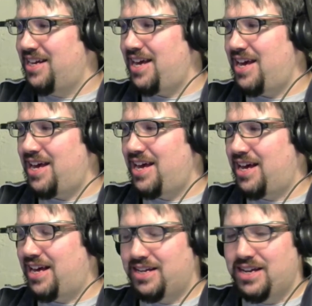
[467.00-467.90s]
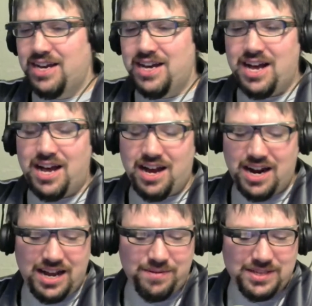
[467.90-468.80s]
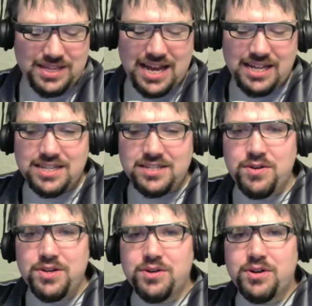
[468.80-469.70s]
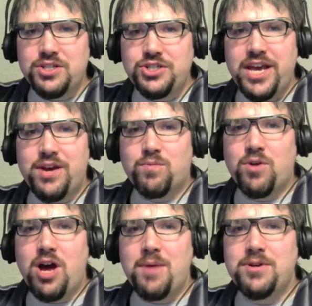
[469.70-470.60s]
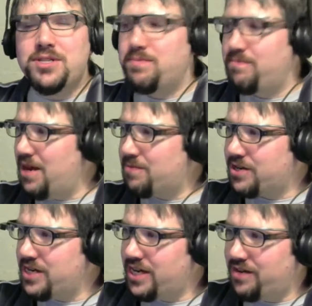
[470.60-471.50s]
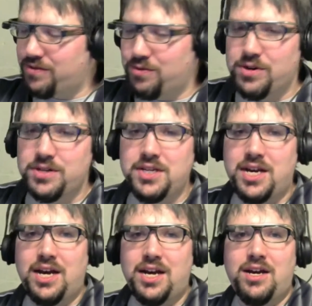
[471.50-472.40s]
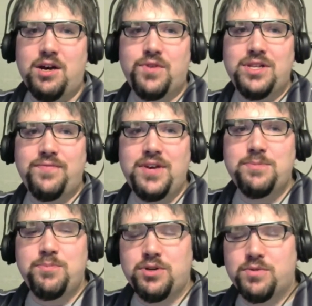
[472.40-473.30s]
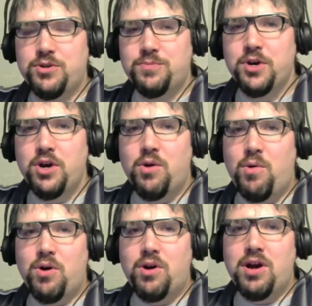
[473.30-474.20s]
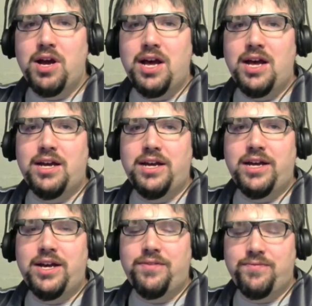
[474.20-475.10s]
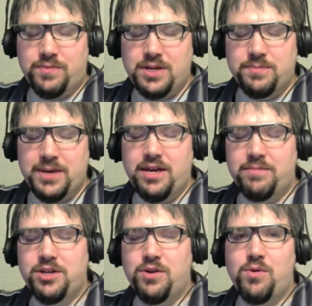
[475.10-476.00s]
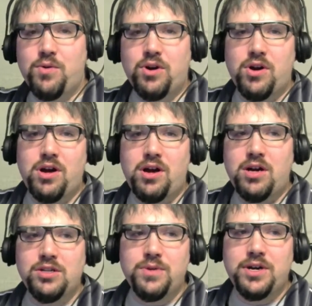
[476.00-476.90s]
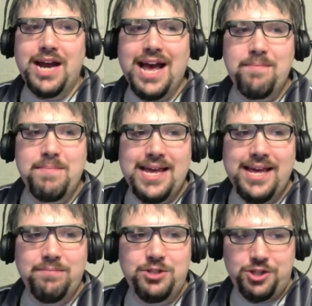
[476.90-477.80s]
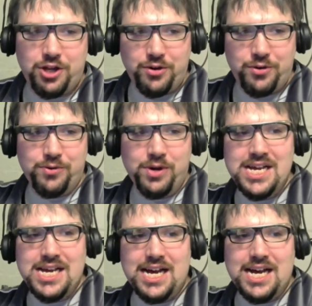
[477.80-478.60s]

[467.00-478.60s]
Yeah. All right, with that, let us know your Jake Roberts memory, of course, uh, over at the Facebook group or uh, uh, for Wrestling Mayhem Show or uh, on Twitter at Mayhem Show.